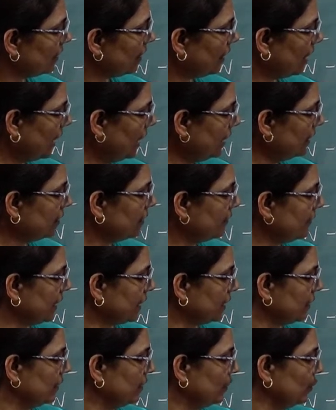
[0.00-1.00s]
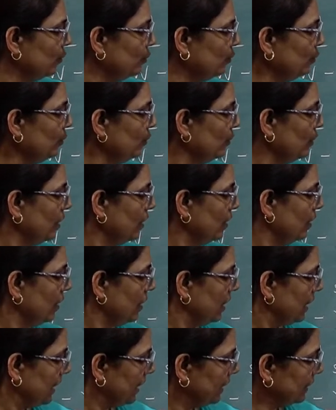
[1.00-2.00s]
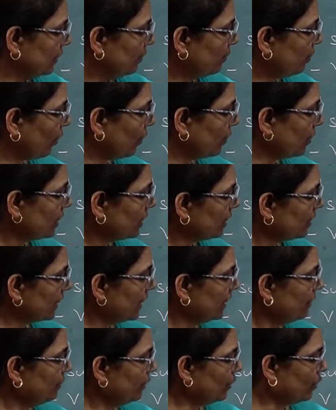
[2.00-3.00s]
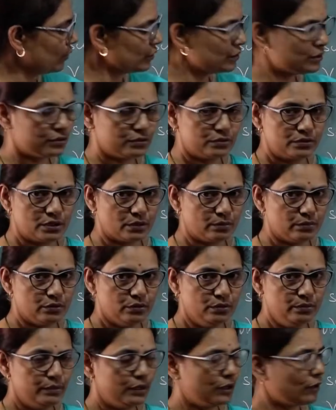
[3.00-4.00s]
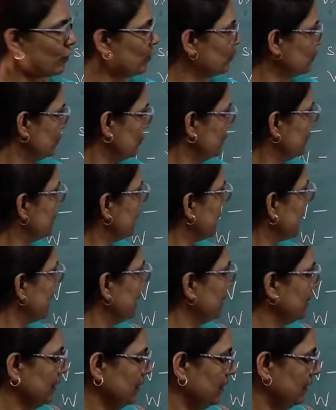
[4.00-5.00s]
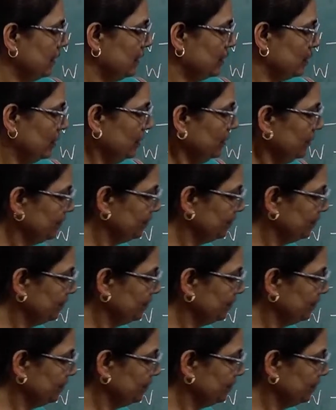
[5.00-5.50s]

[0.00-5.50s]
and a vector u, the product again belongs to w because of second condition.